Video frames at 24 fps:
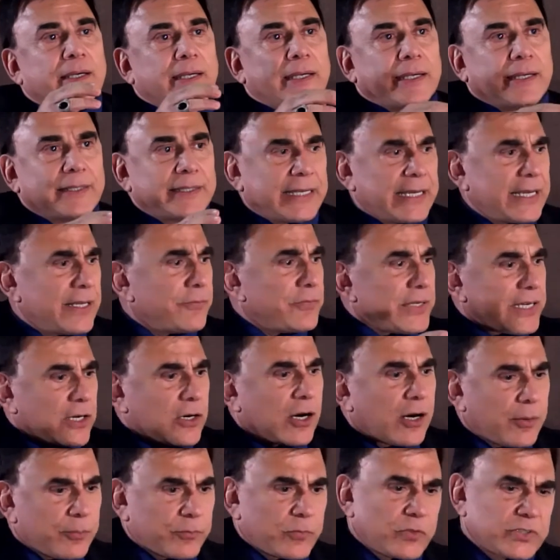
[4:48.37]
And then we
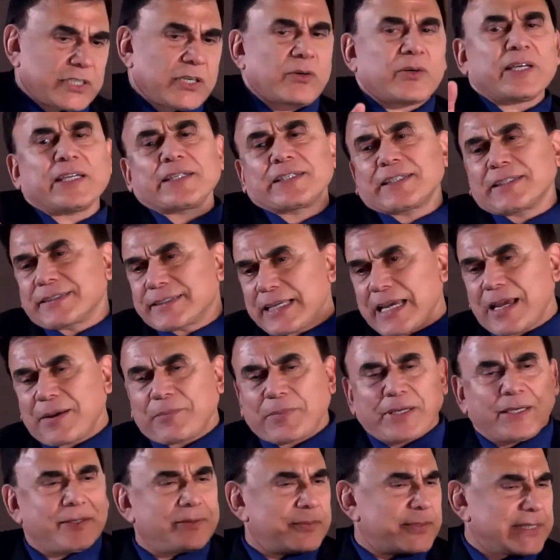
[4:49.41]
come, I said, okay,
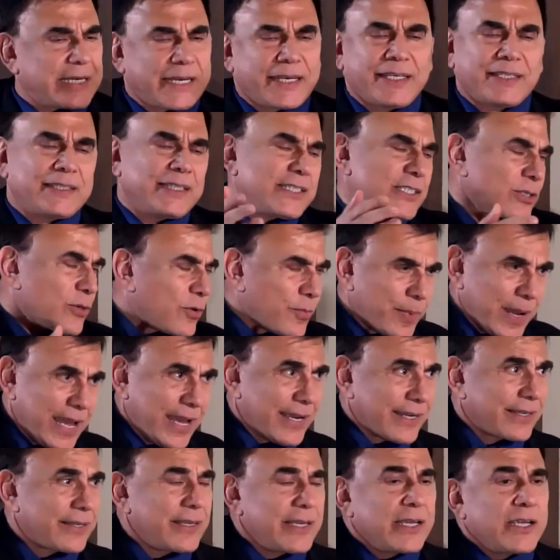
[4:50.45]
Saeed, let's go
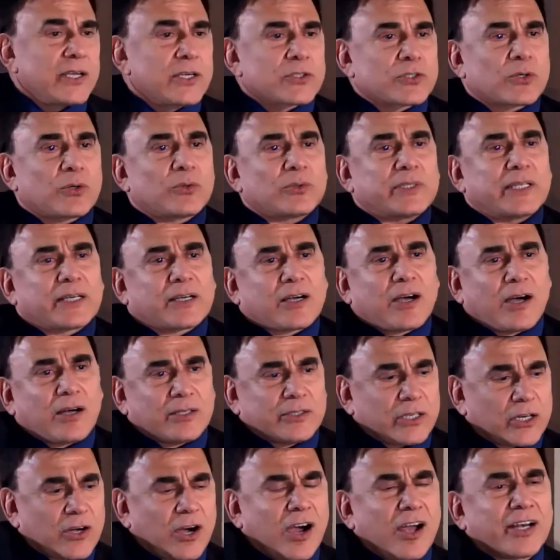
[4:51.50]
back. So
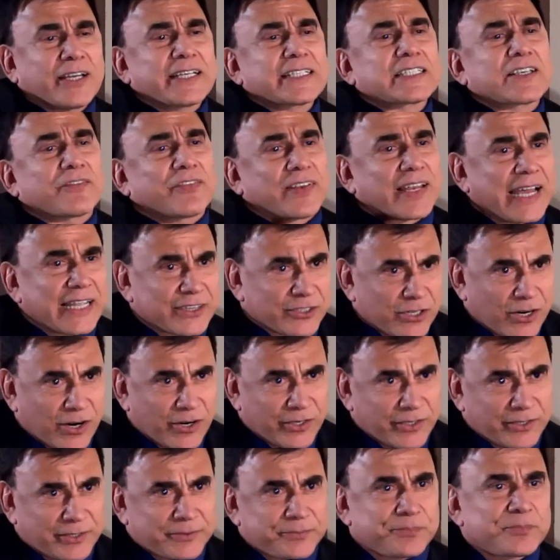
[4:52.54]
the car gets a flat
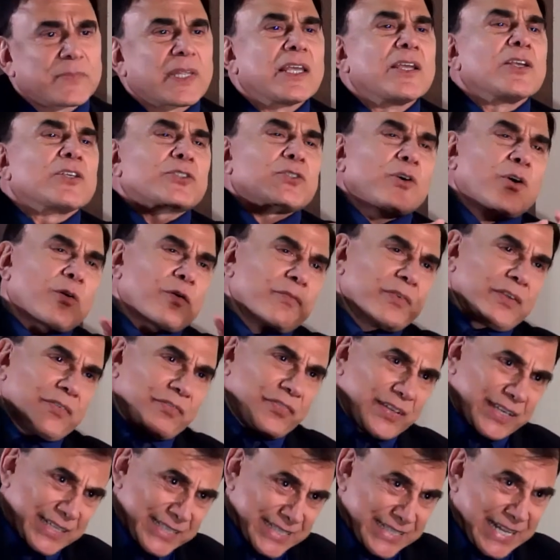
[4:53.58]
tire, so we
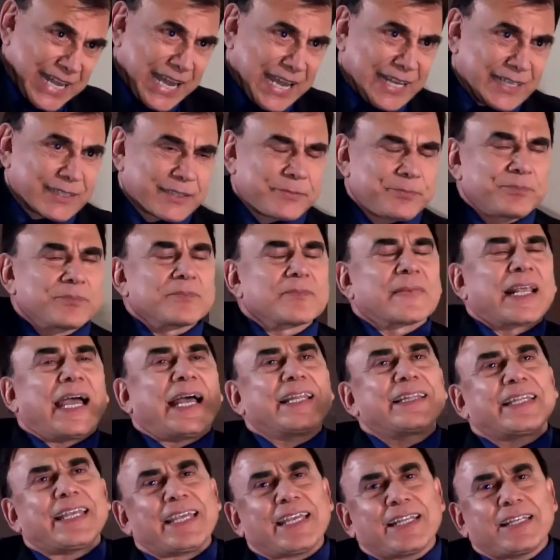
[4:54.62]
fix that.
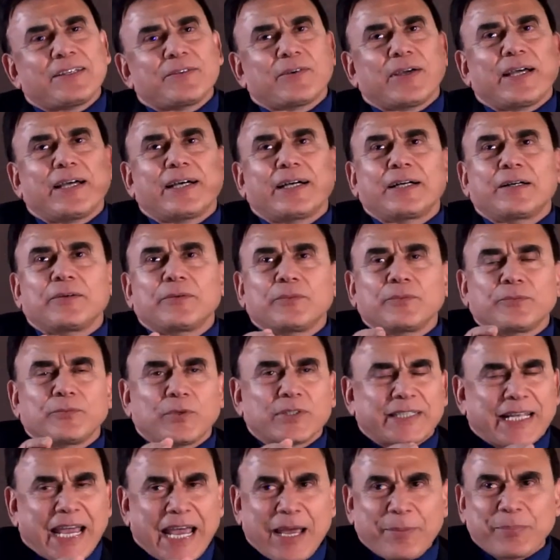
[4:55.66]
And then
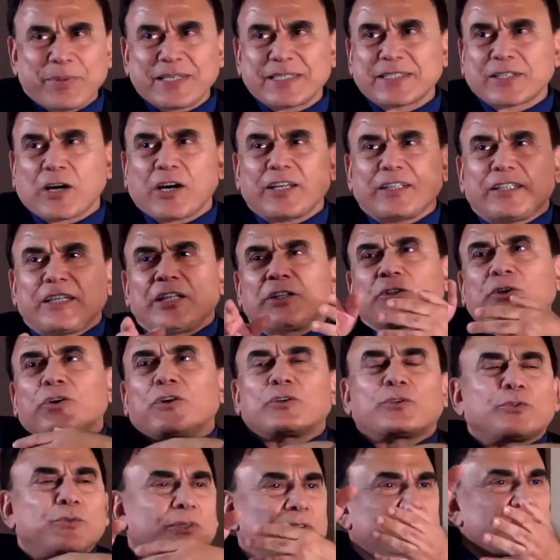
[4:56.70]
what happens, I detour
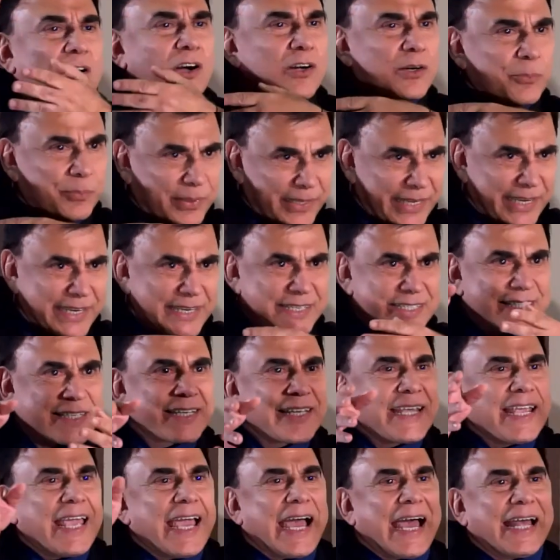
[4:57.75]
to a wrong place,
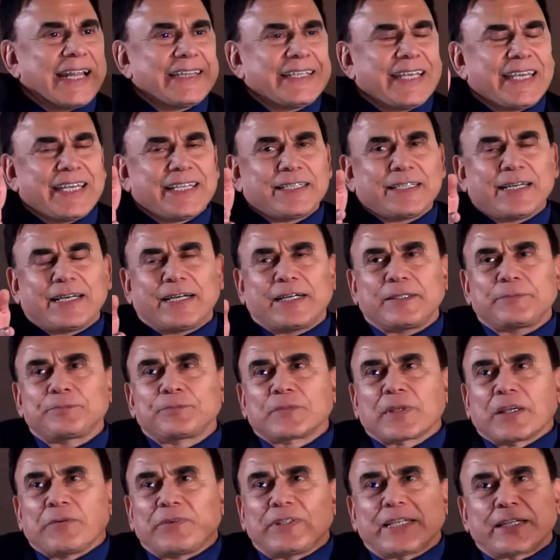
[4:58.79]
and then
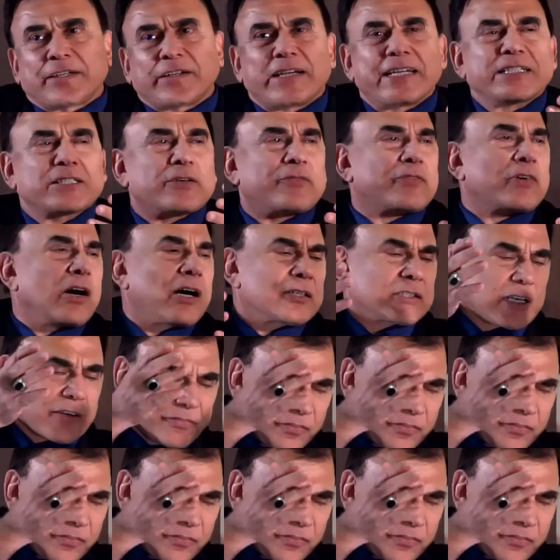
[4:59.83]
with the grace of God, I